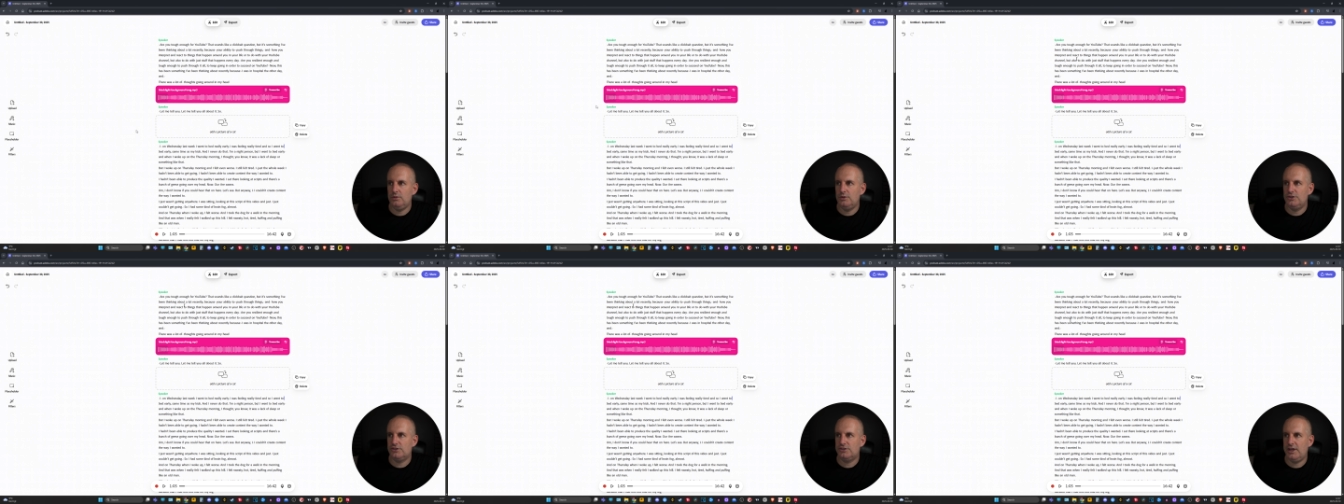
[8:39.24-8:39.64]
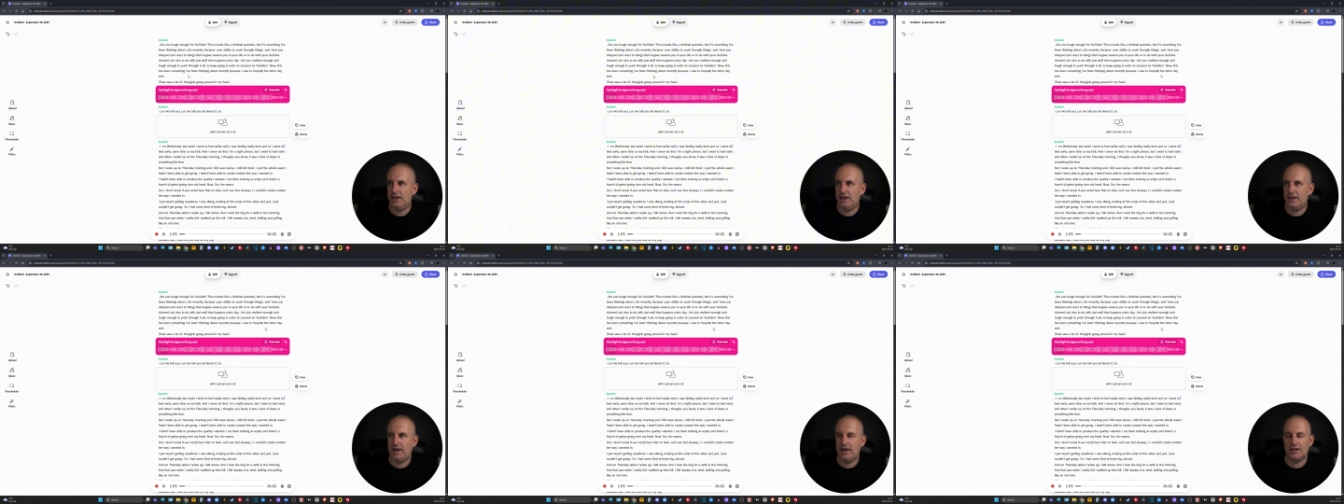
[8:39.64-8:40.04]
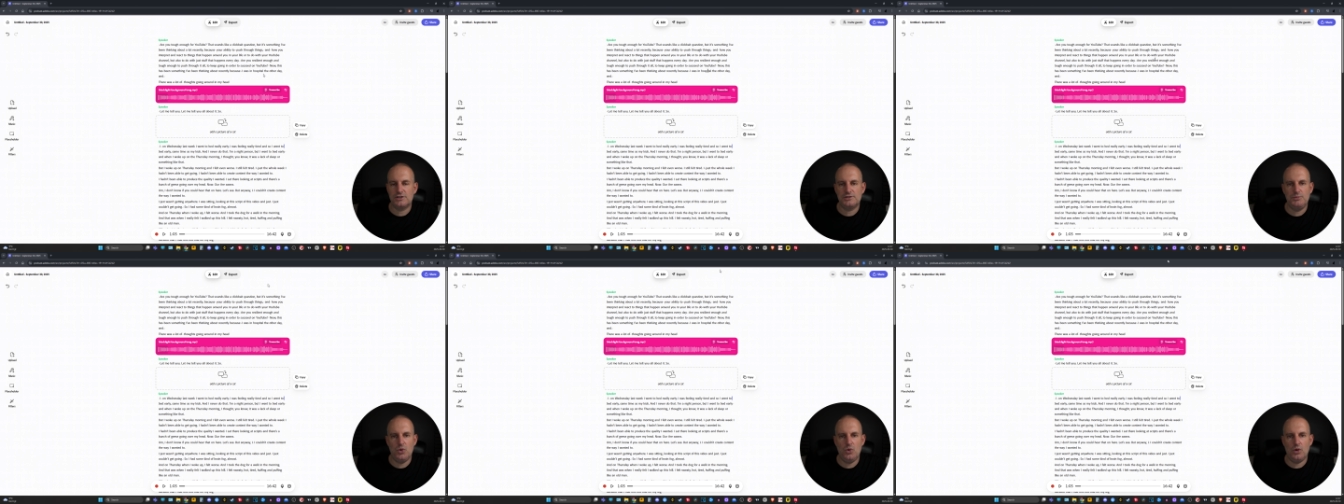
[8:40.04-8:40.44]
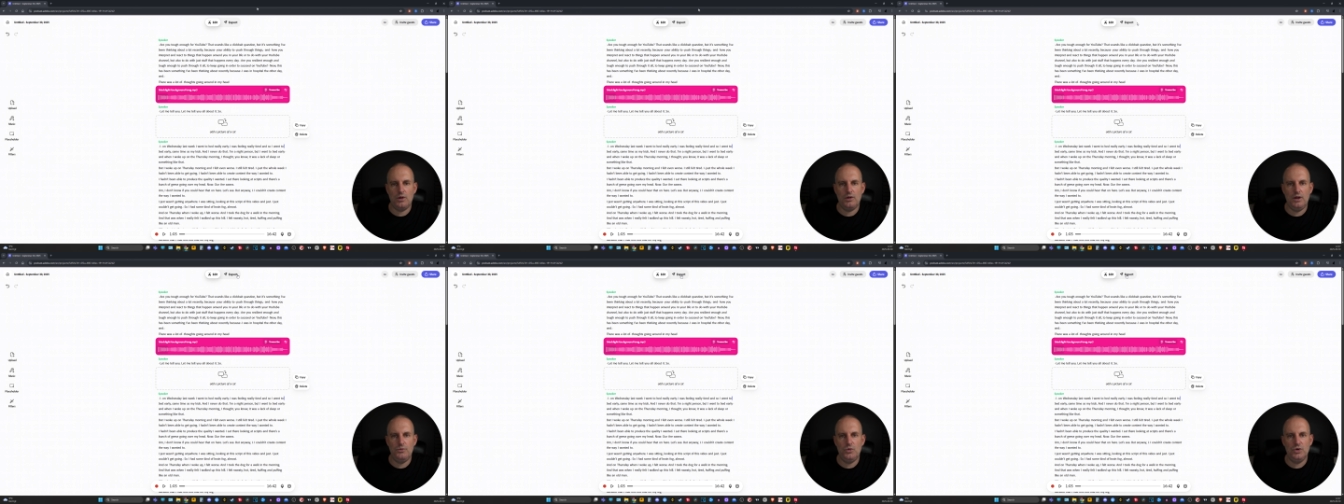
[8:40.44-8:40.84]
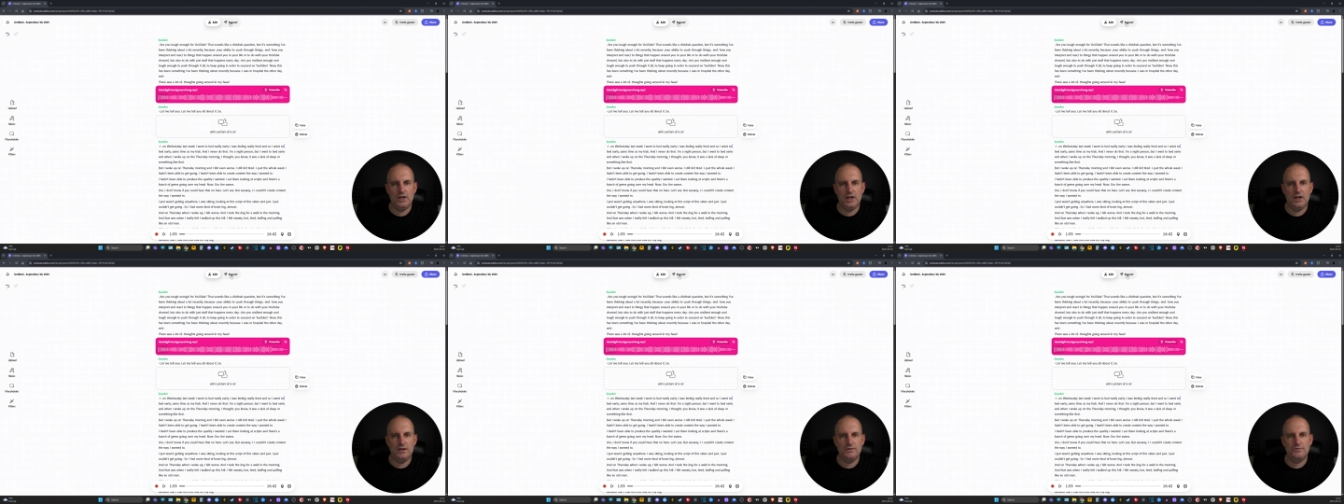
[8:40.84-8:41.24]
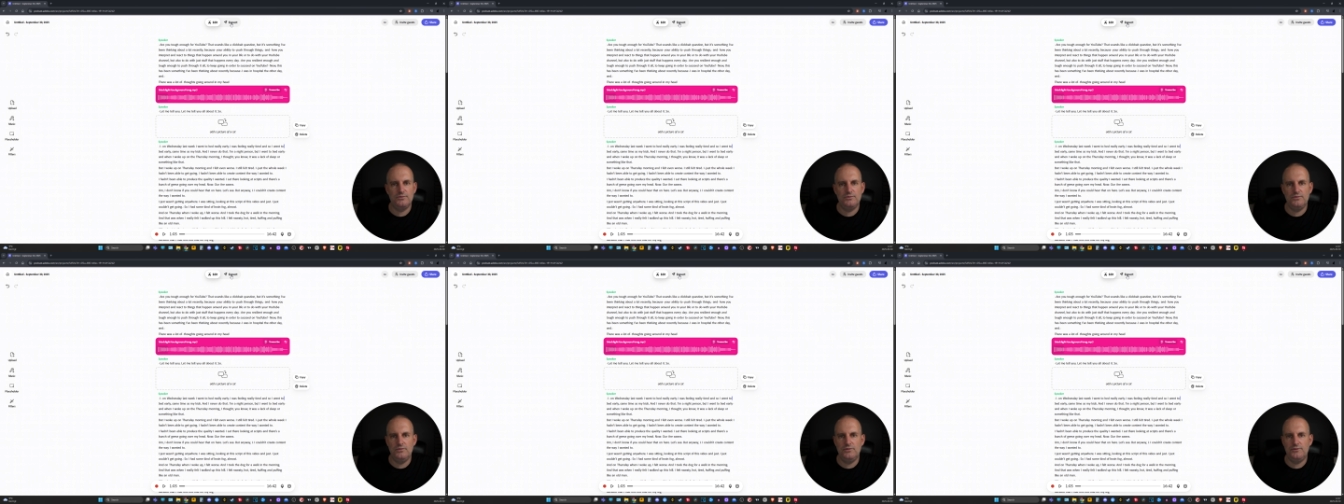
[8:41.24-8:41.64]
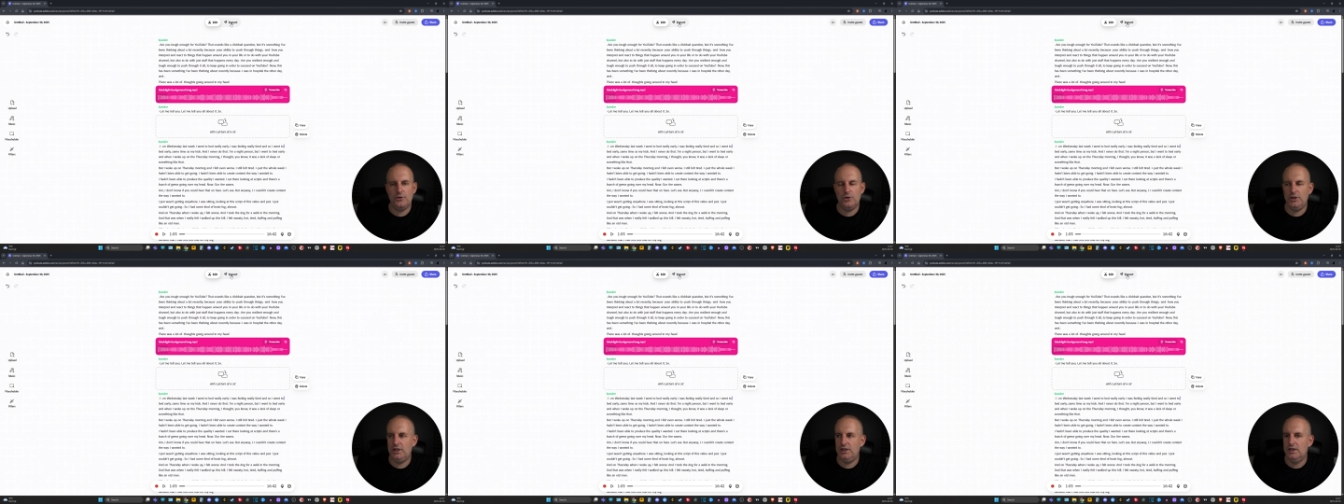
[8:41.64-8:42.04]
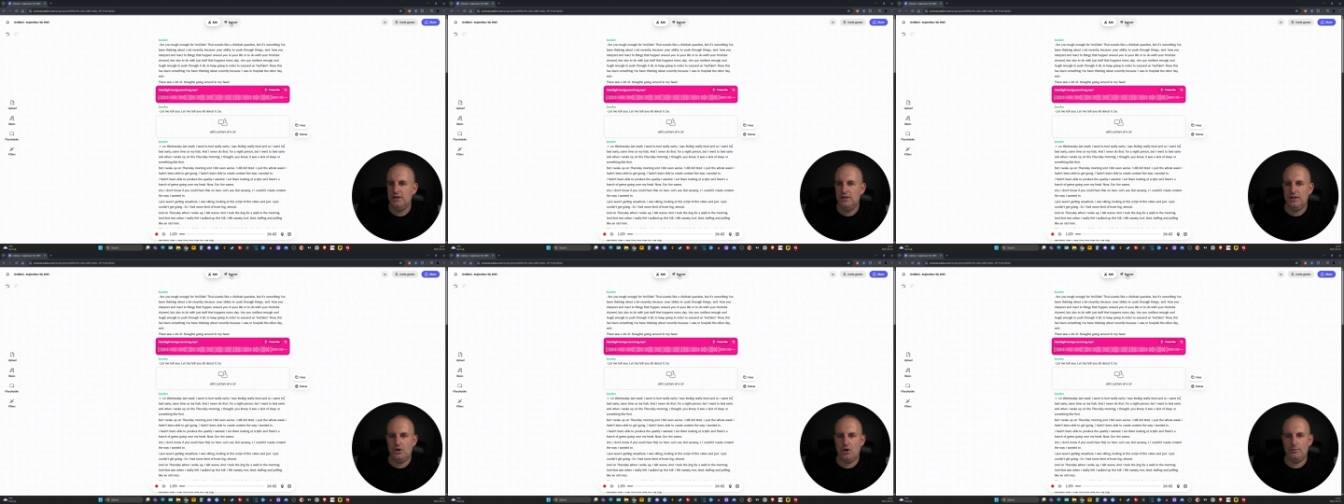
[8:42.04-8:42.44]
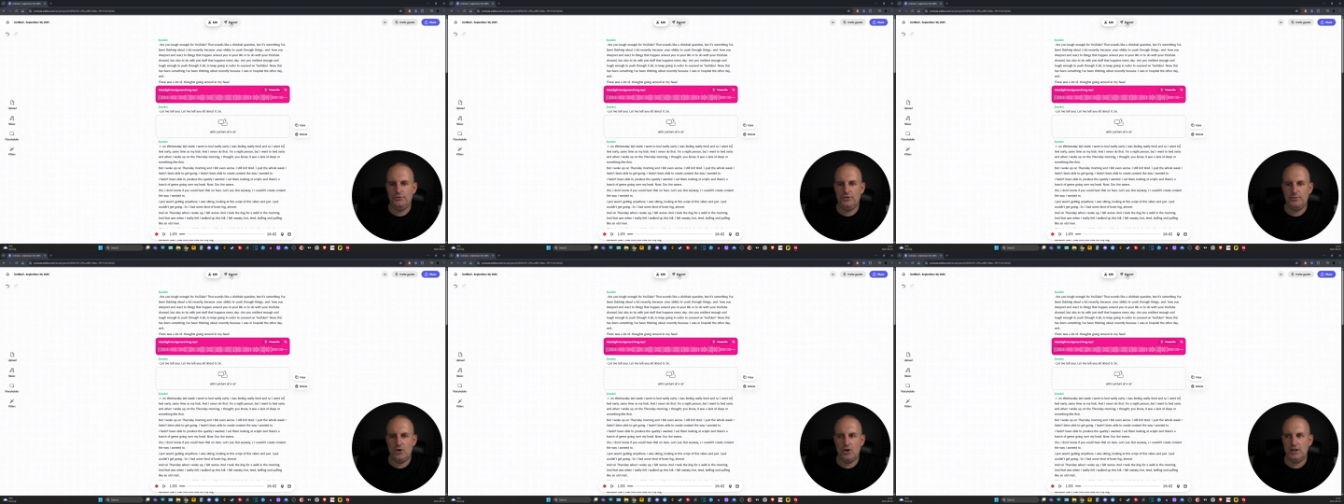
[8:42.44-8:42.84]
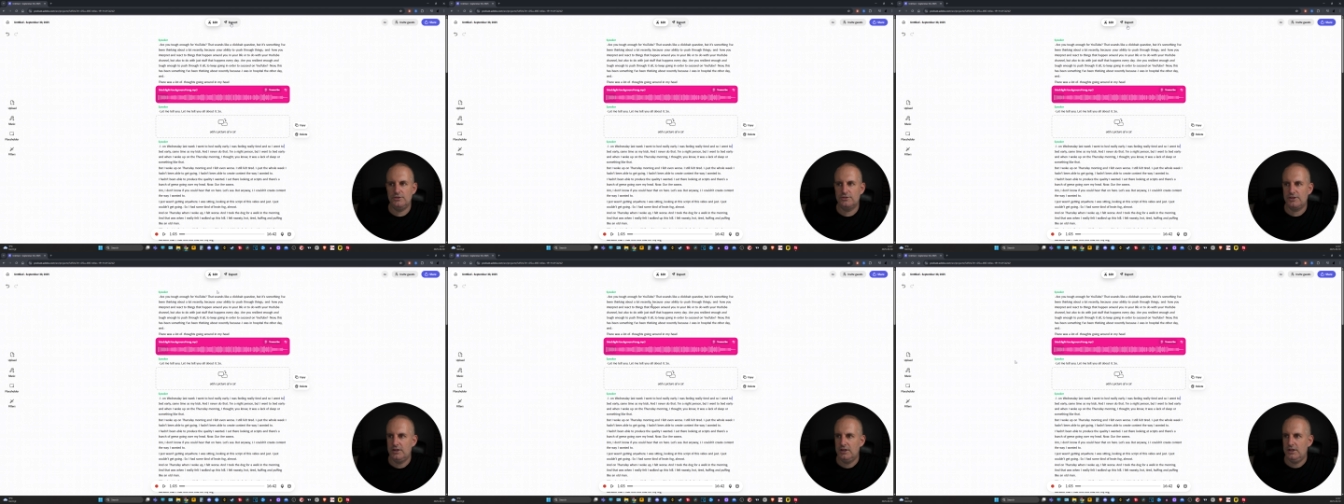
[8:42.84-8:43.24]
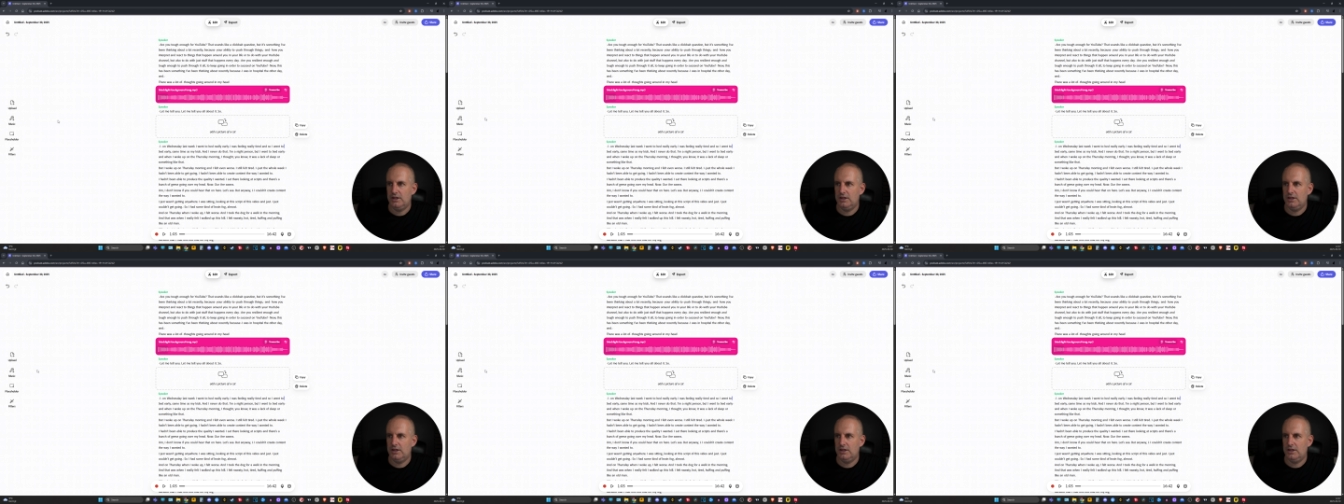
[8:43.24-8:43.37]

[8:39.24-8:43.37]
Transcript: here, we just hit export and we'll get a fully optimized